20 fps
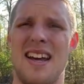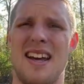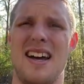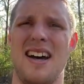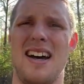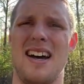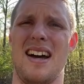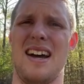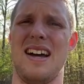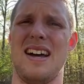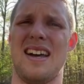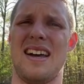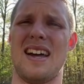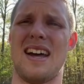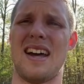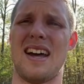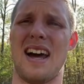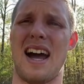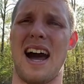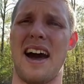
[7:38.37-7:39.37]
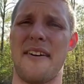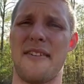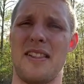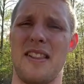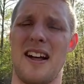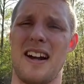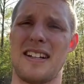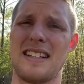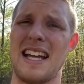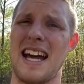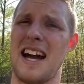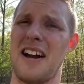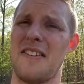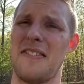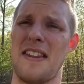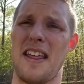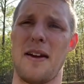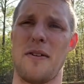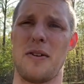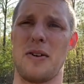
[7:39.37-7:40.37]
I lucked out and
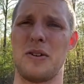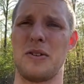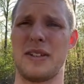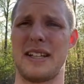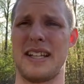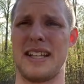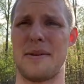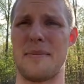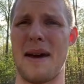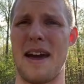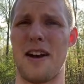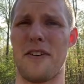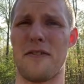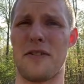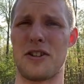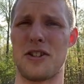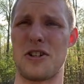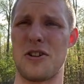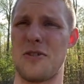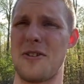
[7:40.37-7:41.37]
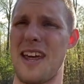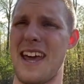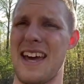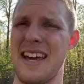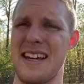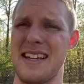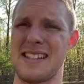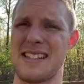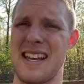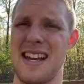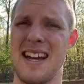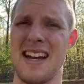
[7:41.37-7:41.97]
they were only in the mail for 2 days.